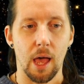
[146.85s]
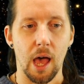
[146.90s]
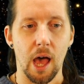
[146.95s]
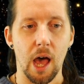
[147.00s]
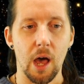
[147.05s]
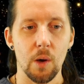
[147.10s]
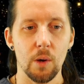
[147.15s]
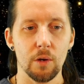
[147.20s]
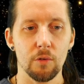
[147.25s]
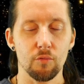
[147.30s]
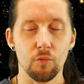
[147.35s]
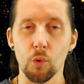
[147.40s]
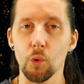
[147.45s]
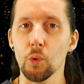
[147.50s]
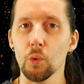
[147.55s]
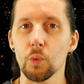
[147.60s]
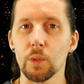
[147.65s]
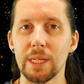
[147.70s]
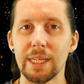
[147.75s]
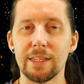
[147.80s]
our
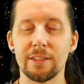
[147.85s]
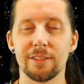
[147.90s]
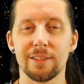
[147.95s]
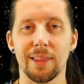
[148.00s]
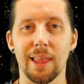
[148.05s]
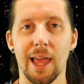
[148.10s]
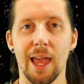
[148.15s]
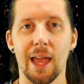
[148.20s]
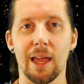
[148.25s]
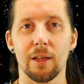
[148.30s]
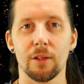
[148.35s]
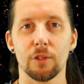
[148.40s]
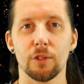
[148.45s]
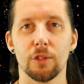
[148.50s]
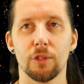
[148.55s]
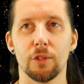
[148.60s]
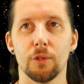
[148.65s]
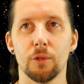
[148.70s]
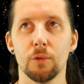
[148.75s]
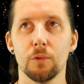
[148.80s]
rule is that
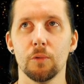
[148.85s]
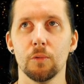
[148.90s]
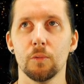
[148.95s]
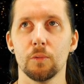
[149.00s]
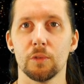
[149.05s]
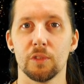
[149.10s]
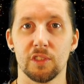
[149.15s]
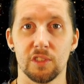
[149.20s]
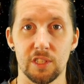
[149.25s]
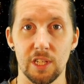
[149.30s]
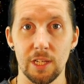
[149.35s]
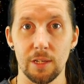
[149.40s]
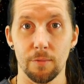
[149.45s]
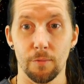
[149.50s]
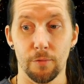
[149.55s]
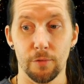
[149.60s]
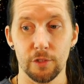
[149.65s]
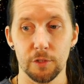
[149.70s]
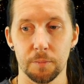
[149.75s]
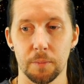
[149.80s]
you
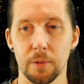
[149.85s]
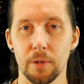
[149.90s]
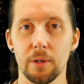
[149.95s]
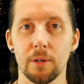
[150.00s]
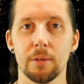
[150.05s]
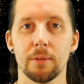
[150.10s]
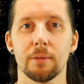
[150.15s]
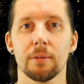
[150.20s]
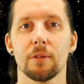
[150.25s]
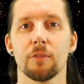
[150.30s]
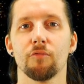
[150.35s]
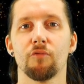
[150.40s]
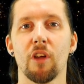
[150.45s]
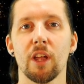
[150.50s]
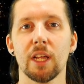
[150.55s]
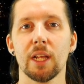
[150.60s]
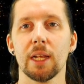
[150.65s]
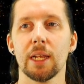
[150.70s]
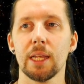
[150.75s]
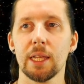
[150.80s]
sit for spirit
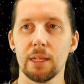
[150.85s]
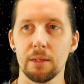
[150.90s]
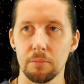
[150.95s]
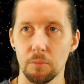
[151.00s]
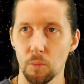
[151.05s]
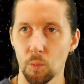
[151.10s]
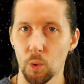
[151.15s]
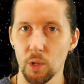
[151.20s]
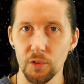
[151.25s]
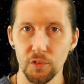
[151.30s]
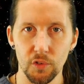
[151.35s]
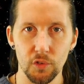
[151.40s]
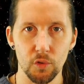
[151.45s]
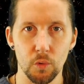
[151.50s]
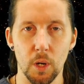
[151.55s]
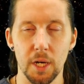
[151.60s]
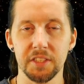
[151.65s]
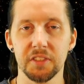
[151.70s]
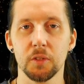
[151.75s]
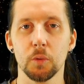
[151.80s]
regularly, once or
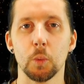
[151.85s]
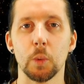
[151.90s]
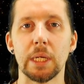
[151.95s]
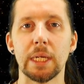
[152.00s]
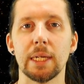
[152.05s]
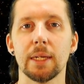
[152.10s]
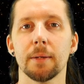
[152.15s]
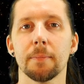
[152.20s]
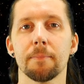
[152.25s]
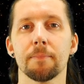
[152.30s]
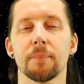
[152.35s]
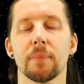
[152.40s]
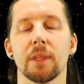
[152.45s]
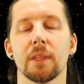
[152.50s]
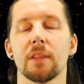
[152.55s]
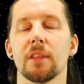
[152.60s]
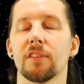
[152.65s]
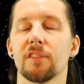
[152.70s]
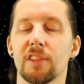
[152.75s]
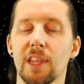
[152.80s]
twice a week,
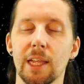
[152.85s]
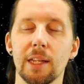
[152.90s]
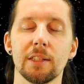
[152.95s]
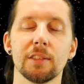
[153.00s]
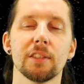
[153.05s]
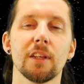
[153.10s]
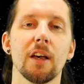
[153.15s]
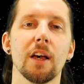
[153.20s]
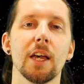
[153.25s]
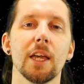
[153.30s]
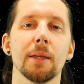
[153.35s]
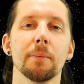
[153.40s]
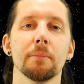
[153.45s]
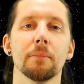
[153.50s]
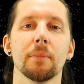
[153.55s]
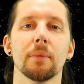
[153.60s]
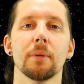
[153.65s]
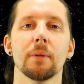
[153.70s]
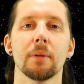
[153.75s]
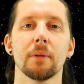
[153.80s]
the same
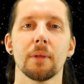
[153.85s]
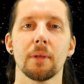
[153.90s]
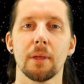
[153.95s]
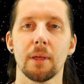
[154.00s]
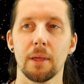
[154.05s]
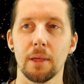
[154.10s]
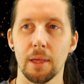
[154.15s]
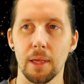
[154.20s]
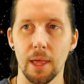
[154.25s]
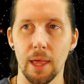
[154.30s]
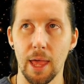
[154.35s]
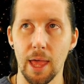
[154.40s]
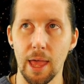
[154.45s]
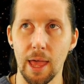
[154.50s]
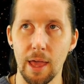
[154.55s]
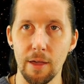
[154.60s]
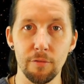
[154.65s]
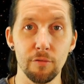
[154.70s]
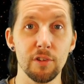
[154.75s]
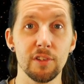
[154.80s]
time
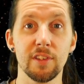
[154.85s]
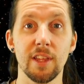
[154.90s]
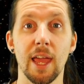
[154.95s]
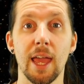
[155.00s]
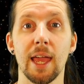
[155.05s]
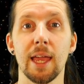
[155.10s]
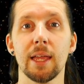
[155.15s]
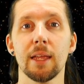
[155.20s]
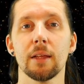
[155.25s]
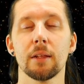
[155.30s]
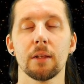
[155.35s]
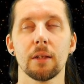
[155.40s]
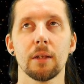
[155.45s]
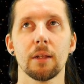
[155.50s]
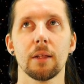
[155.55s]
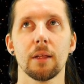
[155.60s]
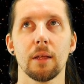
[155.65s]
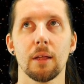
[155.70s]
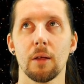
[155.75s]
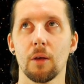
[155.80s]
every day,
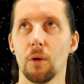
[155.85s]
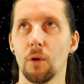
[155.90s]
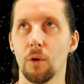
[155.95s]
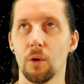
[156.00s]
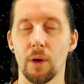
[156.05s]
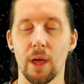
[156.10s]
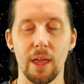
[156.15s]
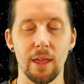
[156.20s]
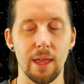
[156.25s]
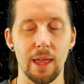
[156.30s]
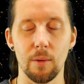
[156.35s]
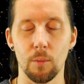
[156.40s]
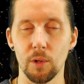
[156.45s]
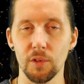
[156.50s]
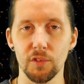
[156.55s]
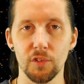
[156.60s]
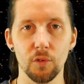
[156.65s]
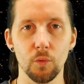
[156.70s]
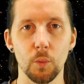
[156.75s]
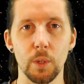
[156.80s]
or
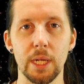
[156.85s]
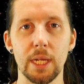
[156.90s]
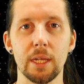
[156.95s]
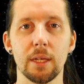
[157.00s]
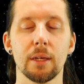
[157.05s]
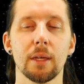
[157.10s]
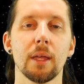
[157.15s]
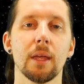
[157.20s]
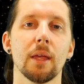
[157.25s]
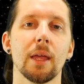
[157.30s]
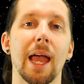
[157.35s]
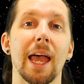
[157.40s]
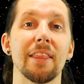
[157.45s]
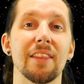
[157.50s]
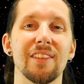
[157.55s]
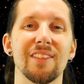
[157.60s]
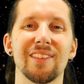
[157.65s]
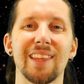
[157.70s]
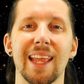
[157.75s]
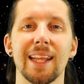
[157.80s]
once a week at
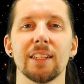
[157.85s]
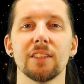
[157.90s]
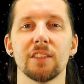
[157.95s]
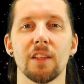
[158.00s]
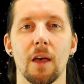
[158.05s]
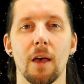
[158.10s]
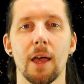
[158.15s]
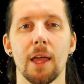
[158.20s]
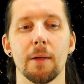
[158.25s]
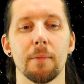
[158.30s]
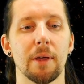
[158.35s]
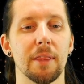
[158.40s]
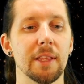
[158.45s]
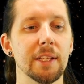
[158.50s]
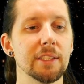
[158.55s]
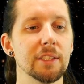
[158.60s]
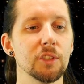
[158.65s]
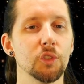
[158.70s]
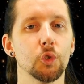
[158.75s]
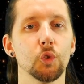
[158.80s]
the same time. And
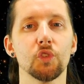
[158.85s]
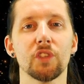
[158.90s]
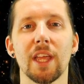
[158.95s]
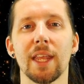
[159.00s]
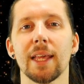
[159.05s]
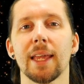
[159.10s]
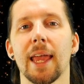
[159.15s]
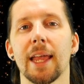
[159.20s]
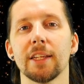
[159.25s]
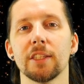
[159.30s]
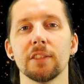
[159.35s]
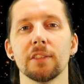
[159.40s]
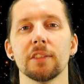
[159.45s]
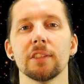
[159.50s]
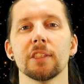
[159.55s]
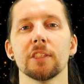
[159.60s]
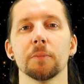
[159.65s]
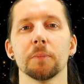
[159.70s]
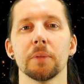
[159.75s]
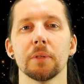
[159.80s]
this is your dedication
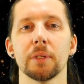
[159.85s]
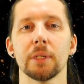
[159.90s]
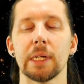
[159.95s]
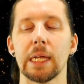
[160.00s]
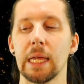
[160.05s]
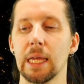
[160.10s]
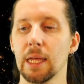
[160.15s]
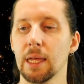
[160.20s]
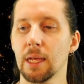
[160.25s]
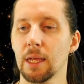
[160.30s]
to spirit,